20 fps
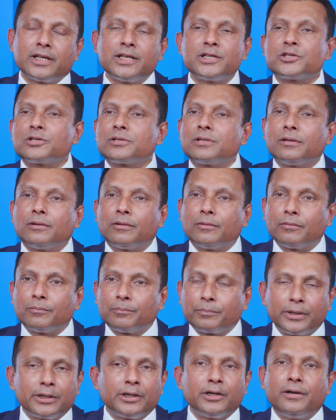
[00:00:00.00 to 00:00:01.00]
is
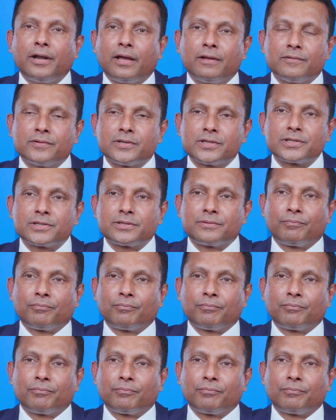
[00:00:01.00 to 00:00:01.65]
pretty diverse.